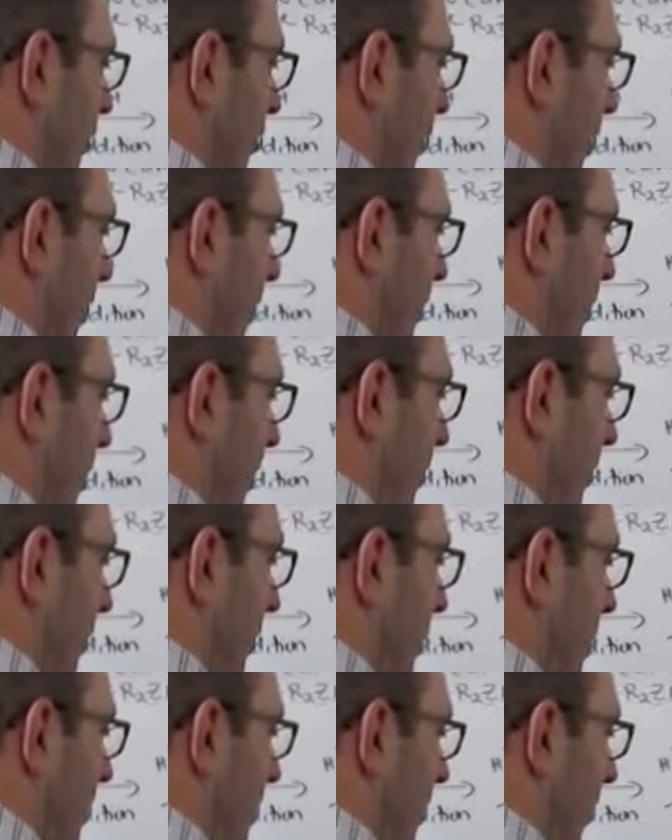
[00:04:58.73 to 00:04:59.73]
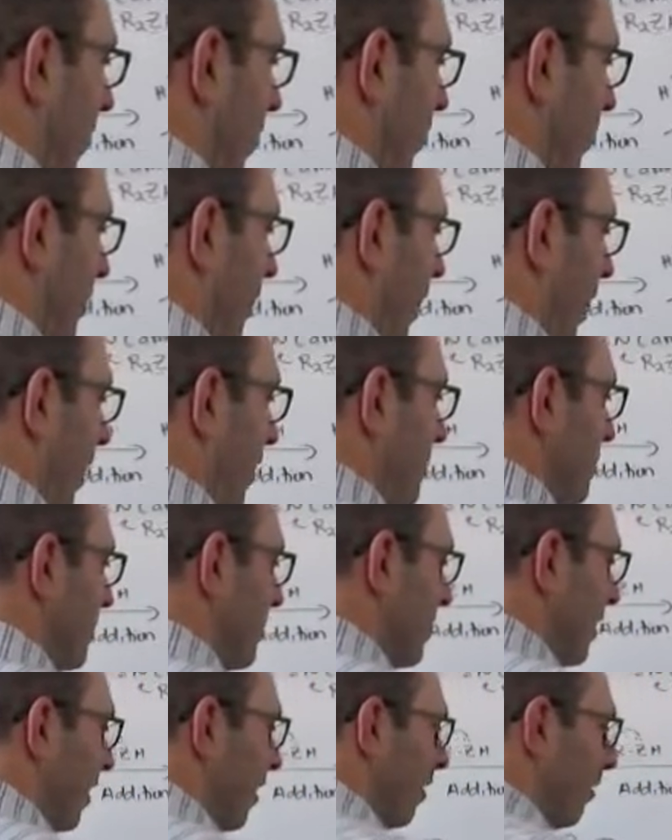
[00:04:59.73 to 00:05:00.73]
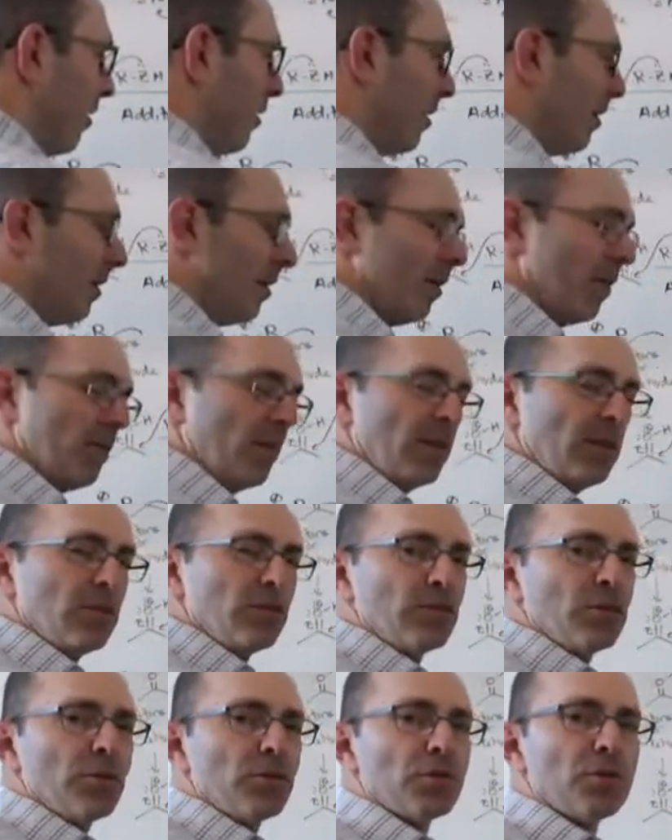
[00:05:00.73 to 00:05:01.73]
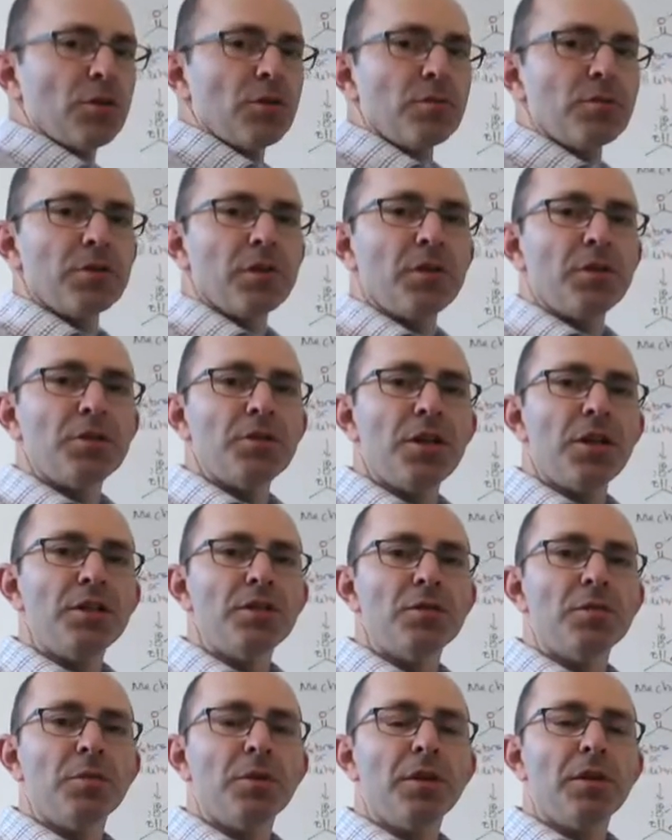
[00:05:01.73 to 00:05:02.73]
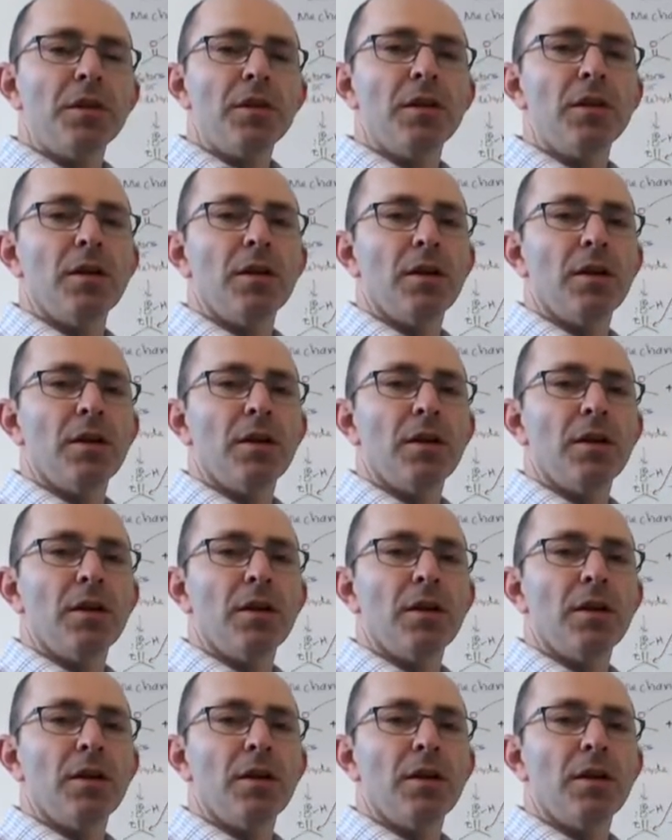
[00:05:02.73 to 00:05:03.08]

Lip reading: great about ketal and acetal. They use those terms interchangeably.